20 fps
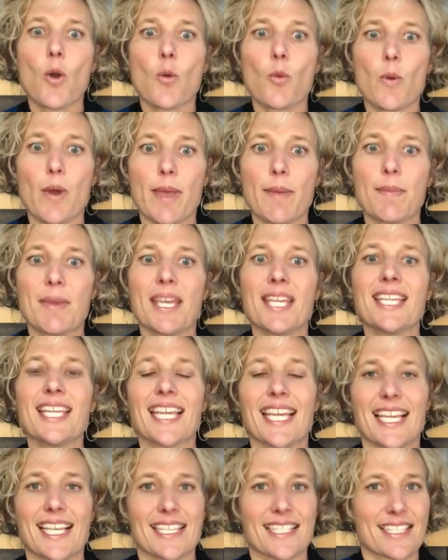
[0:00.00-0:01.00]

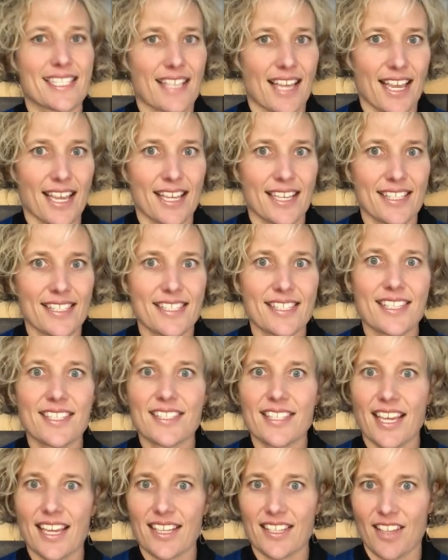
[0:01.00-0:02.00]
Women in science,
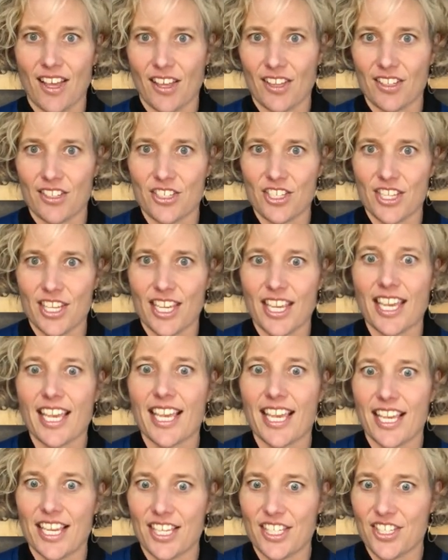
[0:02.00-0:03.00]
technology,
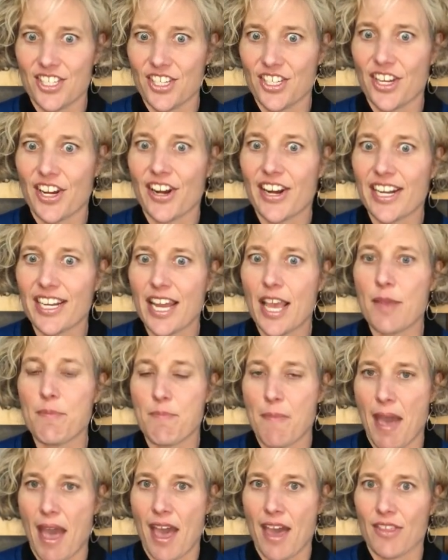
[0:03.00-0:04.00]
engineering, and
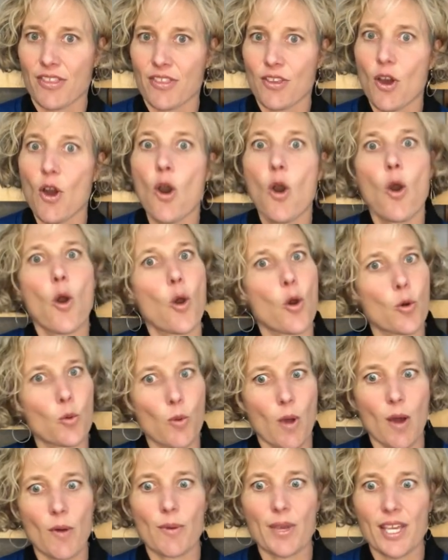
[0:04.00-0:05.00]
math, or
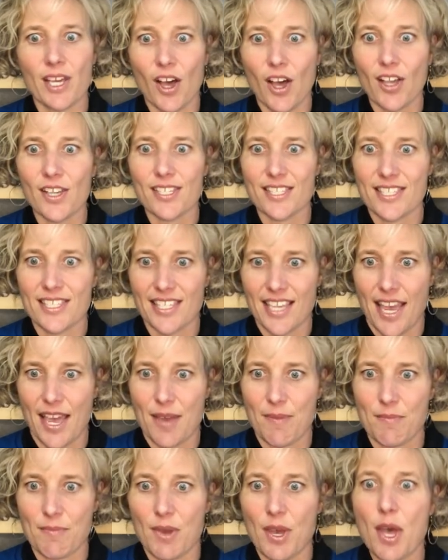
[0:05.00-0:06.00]
what we call
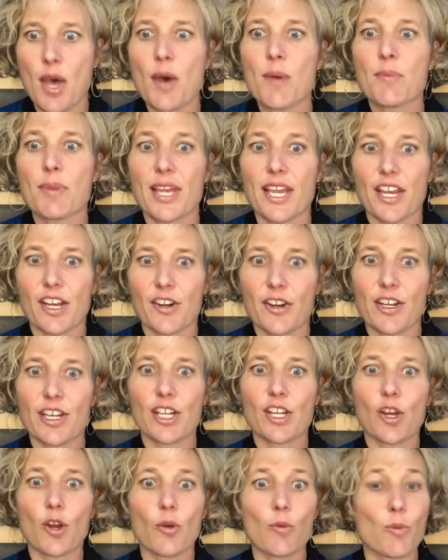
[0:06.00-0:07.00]
STEM, play a
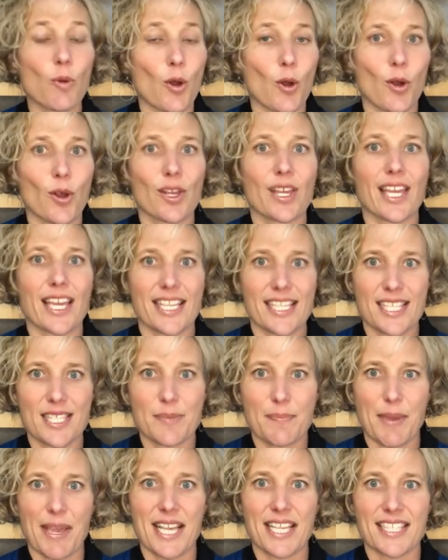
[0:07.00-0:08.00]
critical role in
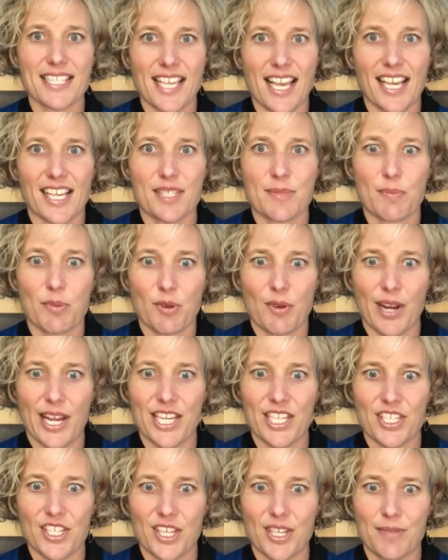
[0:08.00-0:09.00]
space
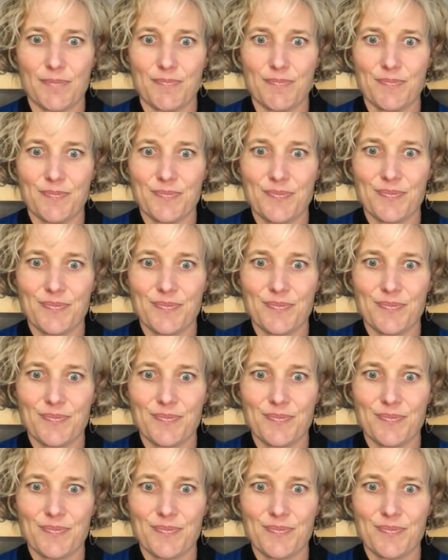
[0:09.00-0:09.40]
exploration.